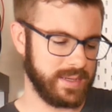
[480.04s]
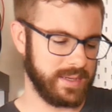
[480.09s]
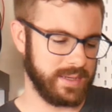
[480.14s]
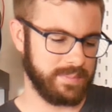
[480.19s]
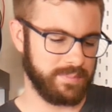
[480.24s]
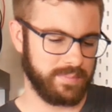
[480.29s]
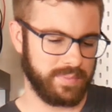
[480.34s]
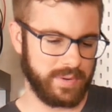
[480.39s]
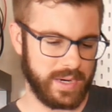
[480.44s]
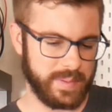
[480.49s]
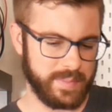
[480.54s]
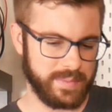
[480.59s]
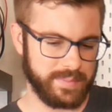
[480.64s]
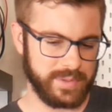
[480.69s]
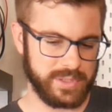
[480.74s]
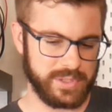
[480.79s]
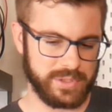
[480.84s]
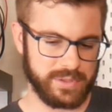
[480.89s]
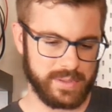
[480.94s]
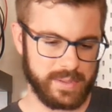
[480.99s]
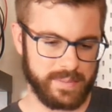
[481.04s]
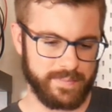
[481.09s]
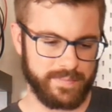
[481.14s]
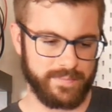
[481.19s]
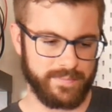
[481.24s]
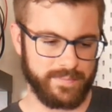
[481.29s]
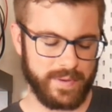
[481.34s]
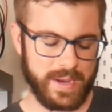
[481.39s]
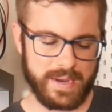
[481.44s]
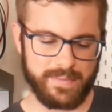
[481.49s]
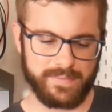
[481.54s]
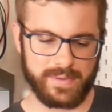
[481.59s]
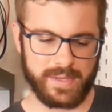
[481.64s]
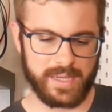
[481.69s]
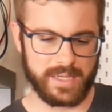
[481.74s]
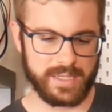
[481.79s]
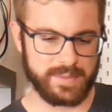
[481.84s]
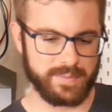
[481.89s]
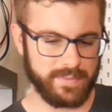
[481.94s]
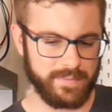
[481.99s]
Uh, it probably showed up five
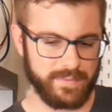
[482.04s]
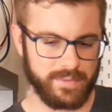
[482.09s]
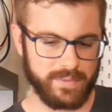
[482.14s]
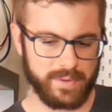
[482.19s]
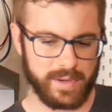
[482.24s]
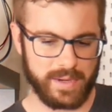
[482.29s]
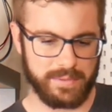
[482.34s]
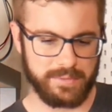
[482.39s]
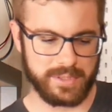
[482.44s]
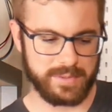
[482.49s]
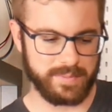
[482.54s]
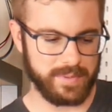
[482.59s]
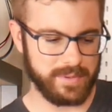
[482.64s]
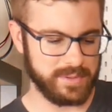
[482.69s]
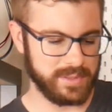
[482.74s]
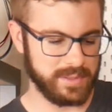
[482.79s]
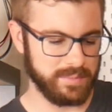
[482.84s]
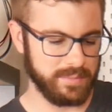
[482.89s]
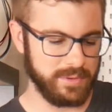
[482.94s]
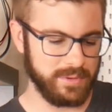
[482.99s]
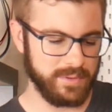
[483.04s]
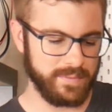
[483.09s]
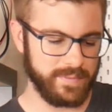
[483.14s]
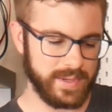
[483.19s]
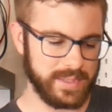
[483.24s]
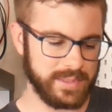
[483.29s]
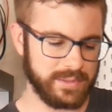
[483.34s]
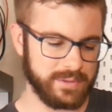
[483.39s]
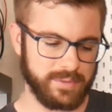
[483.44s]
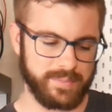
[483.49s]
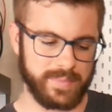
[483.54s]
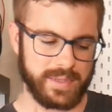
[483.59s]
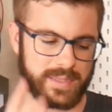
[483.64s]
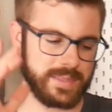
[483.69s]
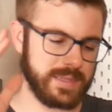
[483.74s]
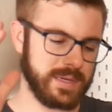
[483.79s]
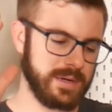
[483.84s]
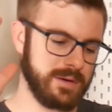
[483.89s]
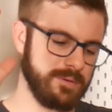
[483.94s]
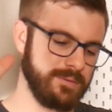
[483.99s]
days before I was supposed to move, and I told
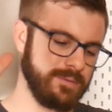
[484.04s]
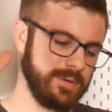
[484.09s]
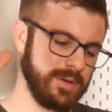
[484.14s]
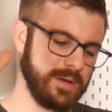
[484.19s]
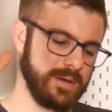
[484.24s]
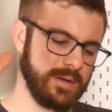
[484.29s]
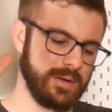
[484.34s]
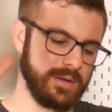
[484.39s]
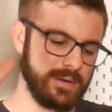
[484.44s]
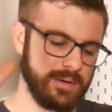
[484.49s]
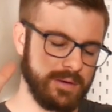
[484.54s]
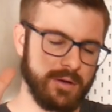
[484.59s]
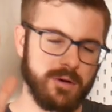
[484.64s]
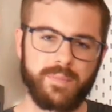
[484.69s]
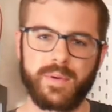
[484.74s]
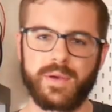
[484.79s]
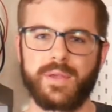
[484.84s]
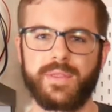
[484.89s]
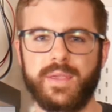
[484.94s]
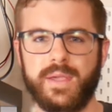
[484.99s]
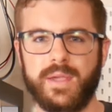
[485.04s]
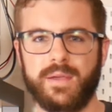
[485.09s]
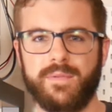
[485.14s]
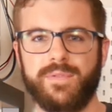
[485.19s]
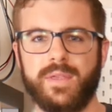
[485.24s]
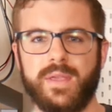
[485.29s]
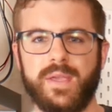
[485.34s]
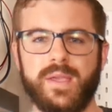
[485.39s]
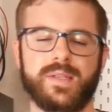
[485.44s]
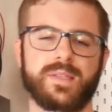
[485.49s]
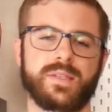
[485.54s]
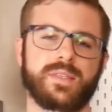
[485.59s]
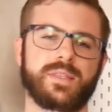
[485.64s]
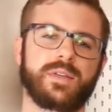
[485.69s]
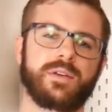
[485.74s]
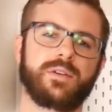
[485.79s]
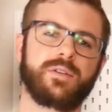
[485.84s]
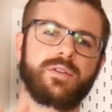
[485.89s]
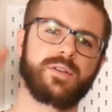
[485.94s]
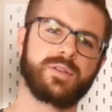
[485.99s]
myself, no building of things
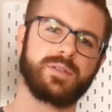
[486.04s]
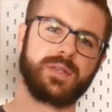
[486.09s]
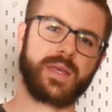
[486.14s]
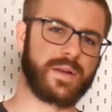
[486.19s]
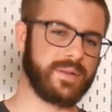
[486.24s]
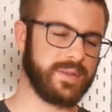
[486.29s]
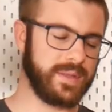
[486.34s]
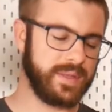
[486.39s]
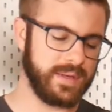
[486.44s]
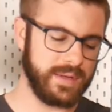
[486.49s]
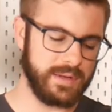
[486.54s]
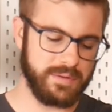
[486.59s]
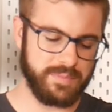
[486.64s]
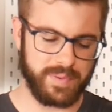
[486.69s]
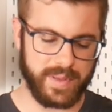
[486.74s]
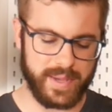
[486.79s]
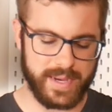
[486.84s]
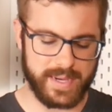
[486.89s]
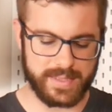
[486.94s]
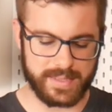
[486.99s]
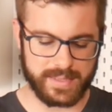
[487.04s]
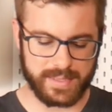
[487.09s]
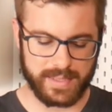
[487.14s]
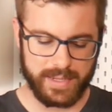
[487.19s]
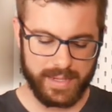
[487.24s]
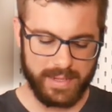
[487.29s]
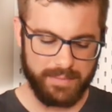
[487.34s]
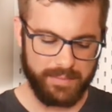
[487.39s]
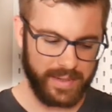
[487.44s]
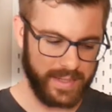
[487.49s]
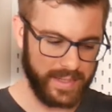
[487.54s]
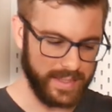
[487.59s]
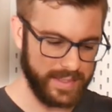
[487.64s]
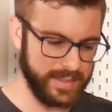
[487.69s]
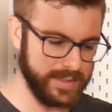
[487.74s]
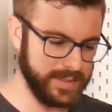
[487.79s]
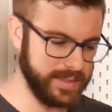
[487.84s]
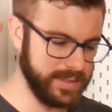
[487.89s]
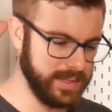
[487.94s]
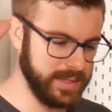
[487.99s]
until you're settled in a new place
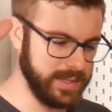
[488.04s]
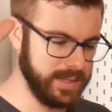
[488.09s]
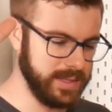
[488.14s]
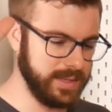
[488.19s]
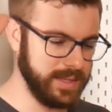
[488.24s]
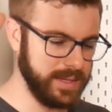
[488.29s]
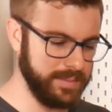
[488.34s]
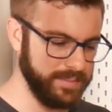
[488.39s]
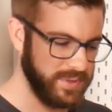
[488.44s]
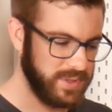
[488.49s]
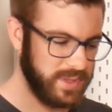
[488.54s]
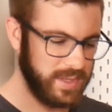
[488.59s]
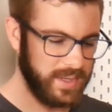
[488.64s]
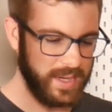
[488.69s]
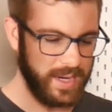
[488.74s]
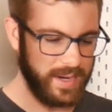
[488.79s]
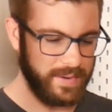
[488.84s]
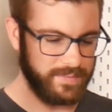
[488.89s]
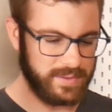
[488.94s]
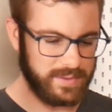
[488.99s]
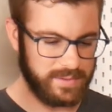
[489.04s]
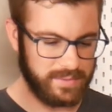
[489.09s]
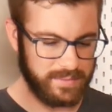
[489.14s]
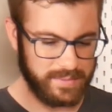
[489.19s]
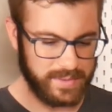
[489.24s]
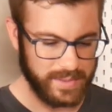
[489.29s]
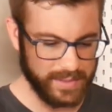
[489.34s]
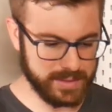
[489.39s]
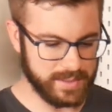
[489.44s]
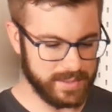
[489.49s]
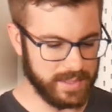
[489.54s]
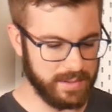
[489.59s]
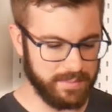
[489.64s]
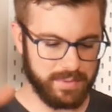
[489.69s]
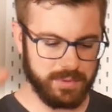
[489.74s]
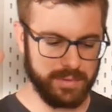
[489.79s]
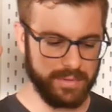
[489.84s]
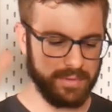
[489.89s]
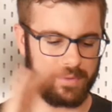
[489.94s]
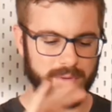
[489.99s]
because then I'm just going to have to
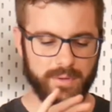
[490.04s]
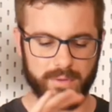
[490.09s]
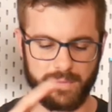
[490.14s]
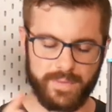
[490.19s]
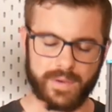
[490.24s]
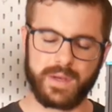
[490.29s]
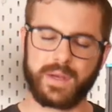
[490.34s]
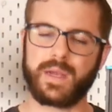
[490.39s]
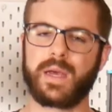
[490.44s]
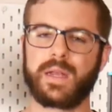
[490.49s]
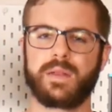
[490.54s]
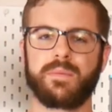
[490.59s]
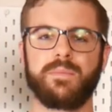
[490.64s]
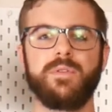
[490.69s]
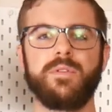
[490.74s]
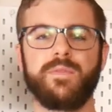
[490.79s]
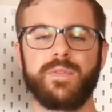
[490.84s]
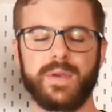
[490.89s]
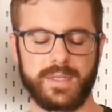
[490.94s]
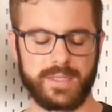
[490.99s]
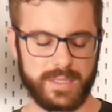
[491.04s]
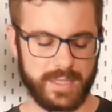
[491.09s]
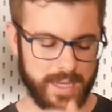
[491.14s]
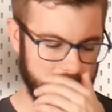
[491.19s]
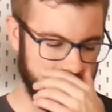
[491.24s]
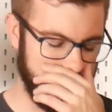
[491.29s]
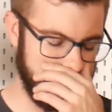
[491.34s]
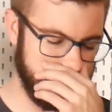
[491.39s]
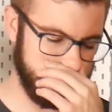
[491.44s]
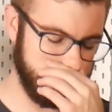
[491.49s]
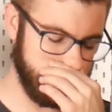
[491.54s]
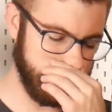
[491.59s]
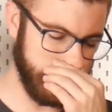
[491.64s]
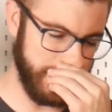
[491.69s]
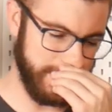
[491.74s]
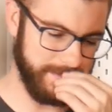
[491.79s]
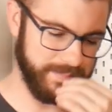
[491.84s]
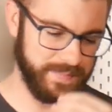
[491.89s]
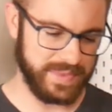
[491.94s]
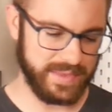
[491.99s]
disassemble or, or, figure out how to move it. And
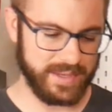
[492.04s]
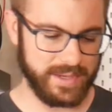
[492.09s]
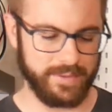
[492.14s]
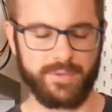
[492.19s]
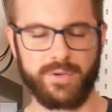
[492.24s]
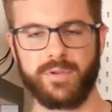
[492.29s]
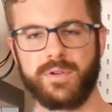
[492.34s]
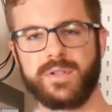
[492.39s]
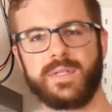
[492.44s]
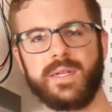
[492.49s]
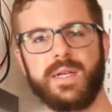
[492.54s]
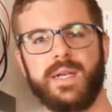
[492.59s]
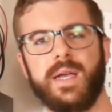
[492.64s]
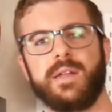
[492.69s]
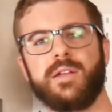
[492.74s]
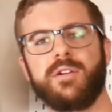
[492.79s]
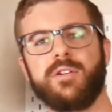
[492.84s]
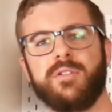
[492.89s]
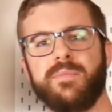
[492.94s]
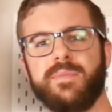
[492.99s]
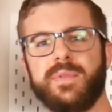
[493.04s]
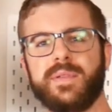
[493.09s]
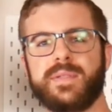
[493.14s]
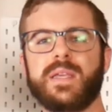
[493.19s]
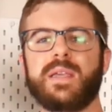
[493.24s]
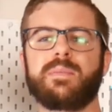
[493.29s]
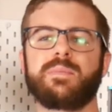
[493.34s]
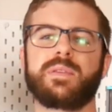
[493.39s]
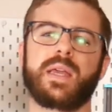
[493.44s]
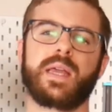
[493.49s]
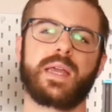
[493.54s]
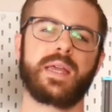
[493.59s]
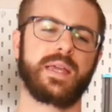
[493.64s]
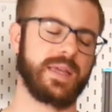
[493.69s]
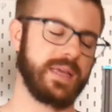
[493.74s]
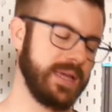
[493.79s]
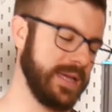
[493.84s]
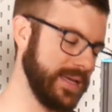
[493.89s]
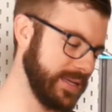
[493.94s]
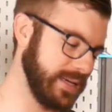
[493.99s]
um, of course, I got home the same
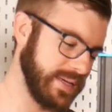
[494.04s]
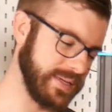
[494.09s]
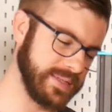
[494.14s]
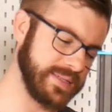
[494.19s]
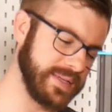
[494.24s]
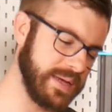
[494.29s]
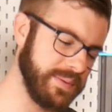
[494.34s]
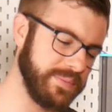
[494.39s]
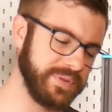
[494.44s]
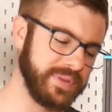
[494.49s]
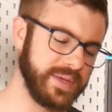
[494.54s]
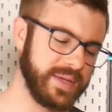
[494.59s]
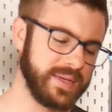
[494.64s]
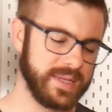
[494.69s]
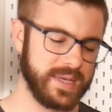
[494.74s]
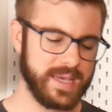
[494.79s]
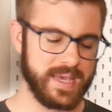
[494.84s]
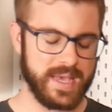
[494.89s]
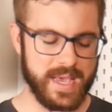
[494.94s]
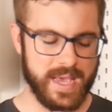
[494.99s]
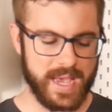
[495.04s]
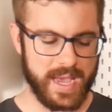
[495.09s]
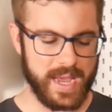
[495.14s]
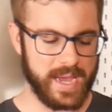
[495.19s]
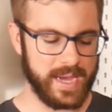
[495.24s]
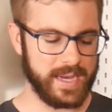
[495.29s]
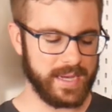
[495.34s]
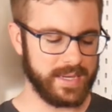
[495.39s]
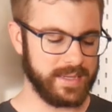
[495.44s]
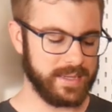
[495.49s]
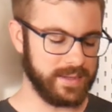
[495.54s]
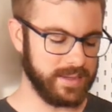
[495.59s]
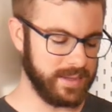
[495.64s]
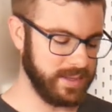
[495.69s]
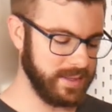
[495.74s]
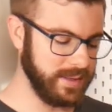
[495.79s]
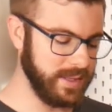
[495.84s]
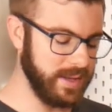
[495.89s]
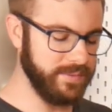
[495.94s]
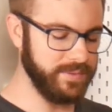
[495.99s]
day and I assembled it and
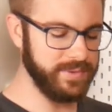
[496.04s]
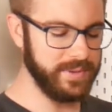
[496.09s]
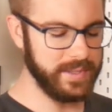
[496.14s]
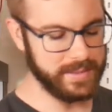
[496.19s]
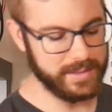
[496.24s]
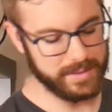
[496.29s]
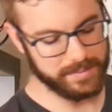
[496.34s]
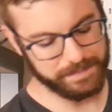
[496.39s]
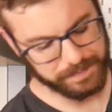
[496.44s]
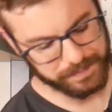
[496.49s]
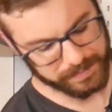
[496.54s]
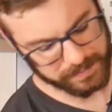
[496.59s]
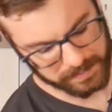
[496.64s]
uh, leveled it.